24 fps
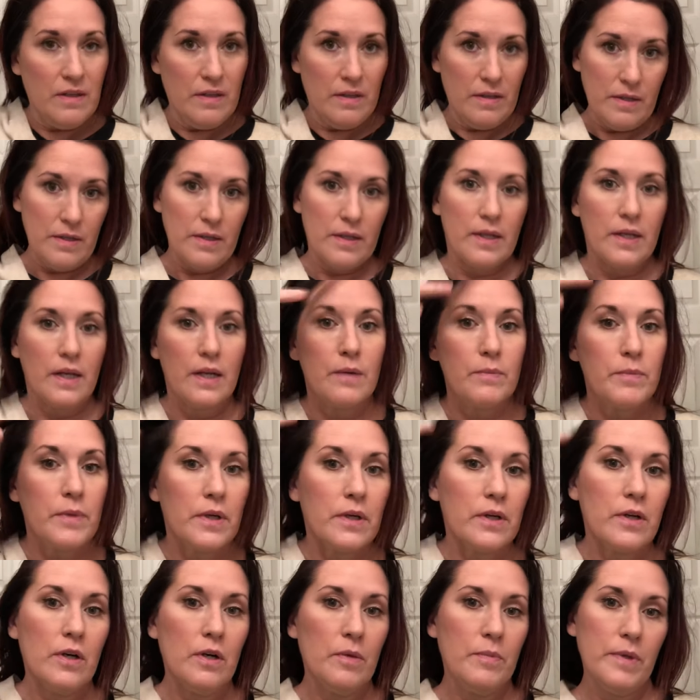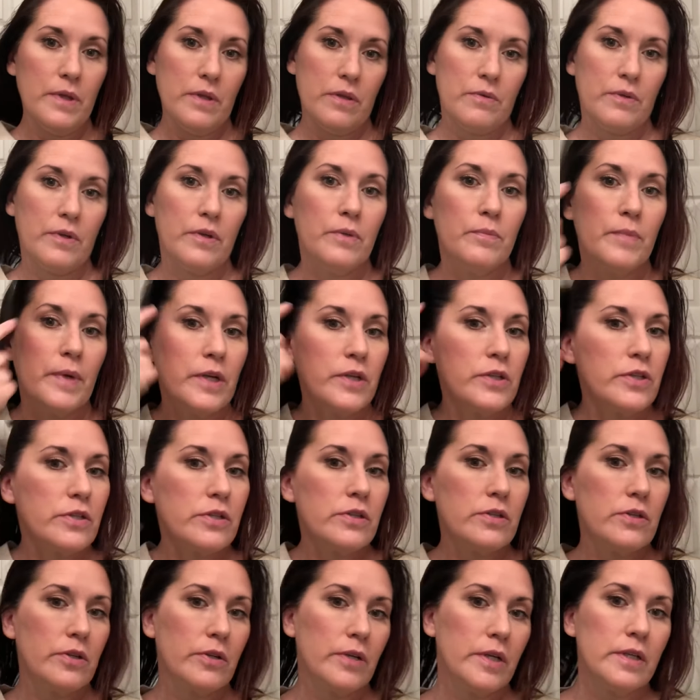And again, I'm gonna comb it through, make
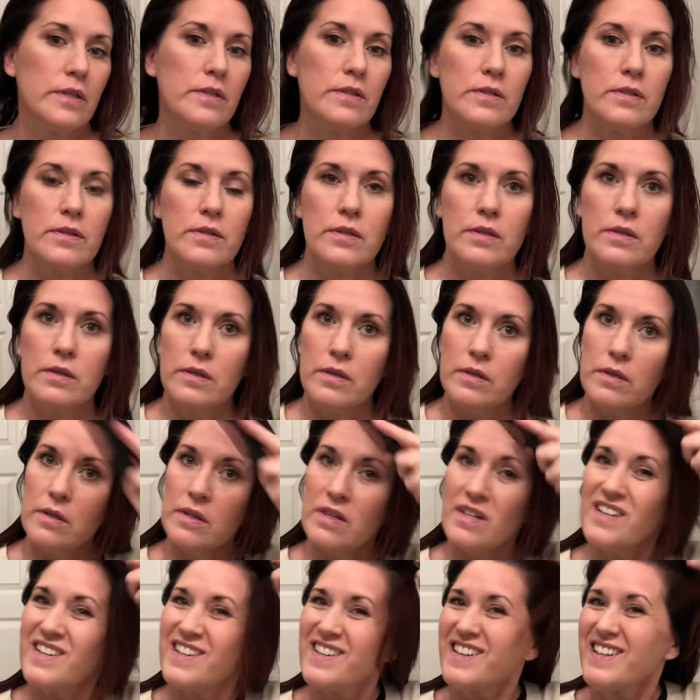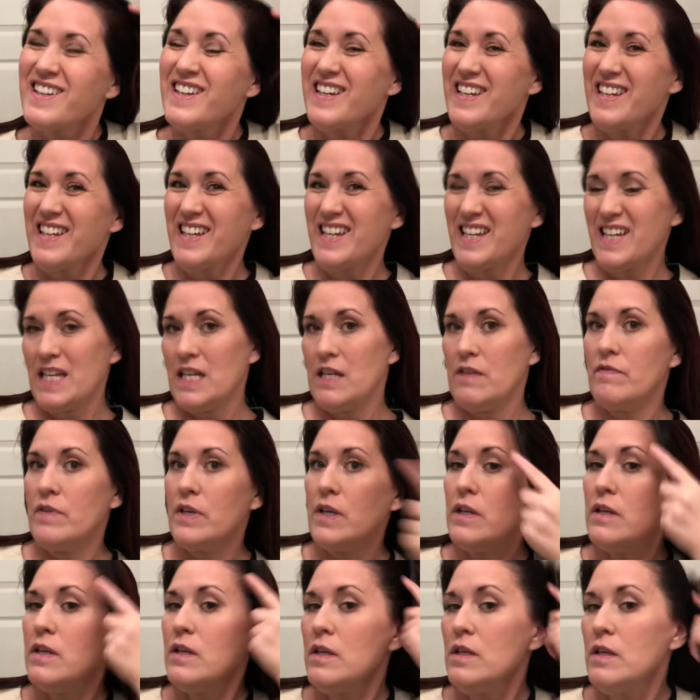sure it's
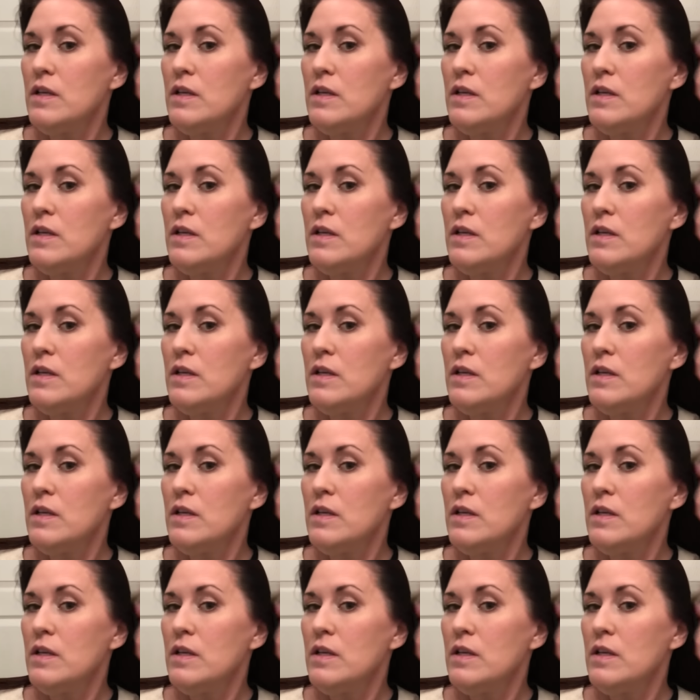even.